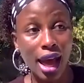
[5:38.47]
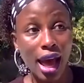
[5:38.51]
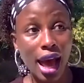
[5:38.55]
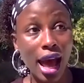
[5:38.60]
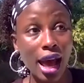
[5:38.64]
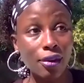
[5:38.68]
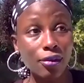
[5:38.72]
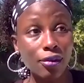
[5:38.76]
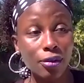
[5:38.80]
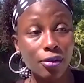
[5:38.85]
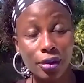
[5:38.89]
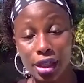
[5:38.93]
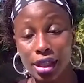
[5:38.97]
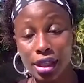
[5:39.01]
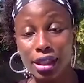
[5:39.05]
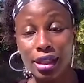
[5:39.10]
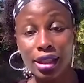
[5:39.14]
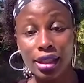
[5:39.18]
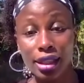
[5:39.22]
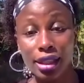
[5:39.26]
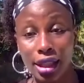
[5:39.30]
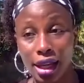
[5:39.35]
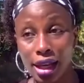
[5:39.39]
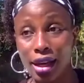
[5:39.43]
I right. really
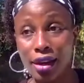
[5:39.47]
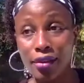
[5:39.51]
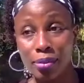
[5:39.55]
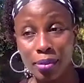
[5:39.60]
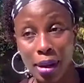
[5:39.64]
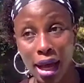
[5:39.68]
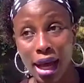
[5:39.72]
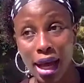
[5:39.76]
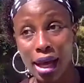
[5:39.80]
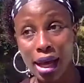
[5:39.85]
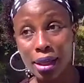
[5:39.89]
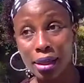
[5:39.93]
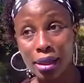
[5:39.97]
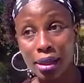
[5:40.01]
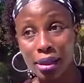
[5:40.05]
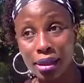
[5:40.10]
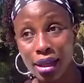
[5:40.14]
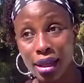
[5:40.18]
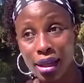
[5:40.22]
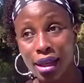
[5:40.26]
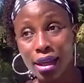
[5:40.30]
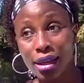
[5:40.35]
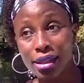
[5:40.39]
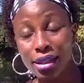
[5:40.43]
love my
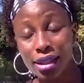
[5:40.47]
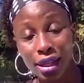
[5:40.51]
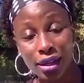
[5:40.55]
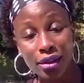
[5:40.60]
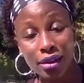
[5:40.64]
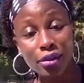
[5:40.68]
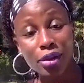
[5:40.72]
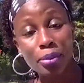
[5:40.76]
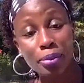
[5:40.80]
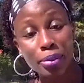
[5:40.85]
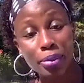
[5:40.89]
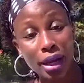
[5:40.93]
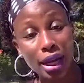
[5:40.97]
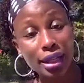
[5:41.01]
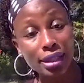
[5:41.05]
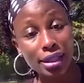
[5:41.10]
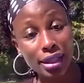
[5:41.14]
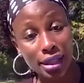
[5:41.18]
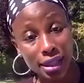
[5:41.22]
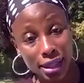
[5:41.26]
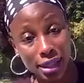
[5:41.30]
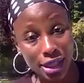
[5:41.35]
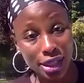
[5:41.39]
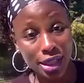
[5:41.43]
general
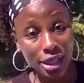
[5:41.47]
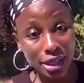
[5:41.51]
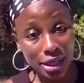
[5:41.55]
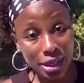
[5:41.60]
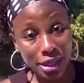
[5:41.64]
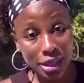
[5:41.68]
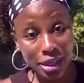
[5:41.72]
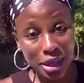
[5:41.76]
practitioner